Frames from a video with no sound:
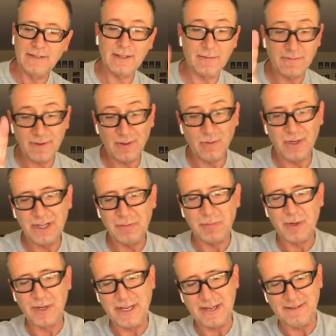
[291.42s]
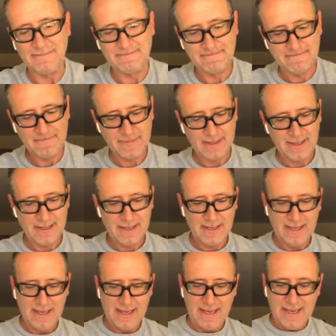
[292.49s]
except for the one that burned out.
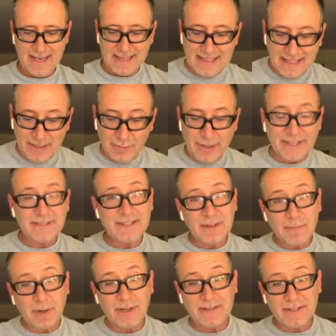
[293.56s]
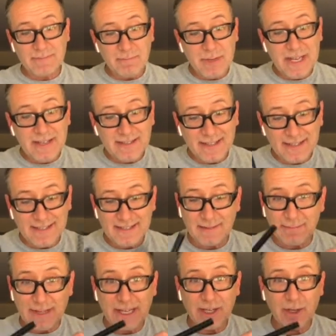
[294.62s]
And then the rest of the parts and pieces,
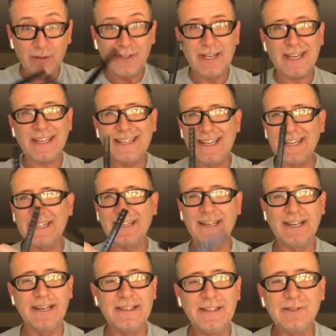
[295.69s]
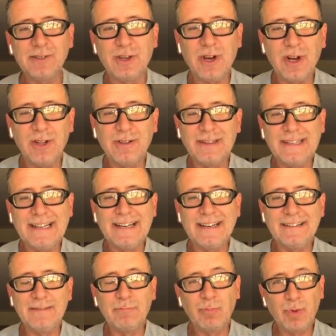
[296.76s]
some Lego Technic. These are called
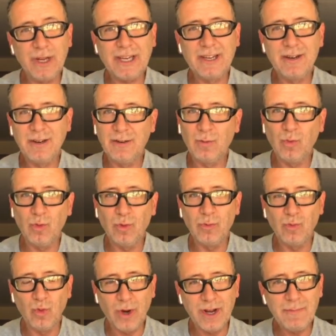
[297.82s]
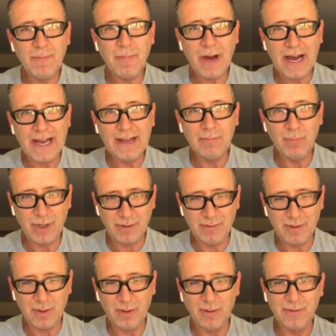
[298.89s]
brick one by brick
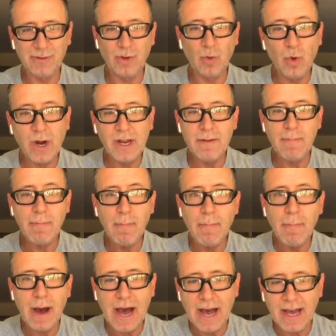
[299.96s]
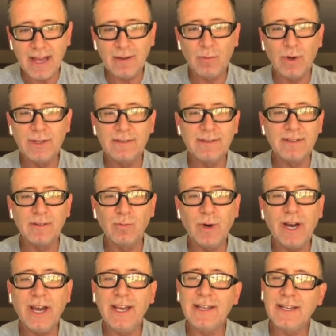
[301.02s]
with holes, so 1 by 1 stud
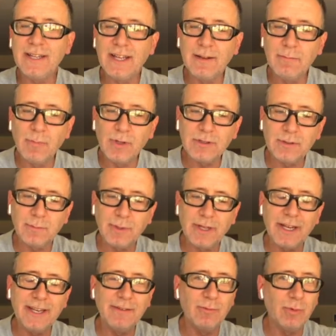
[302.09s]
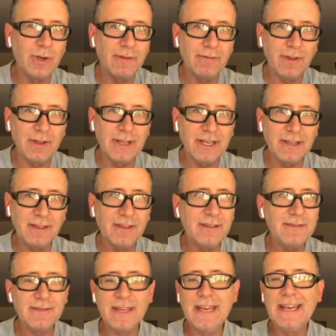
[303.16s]
wide, and then multiply whatever the length is,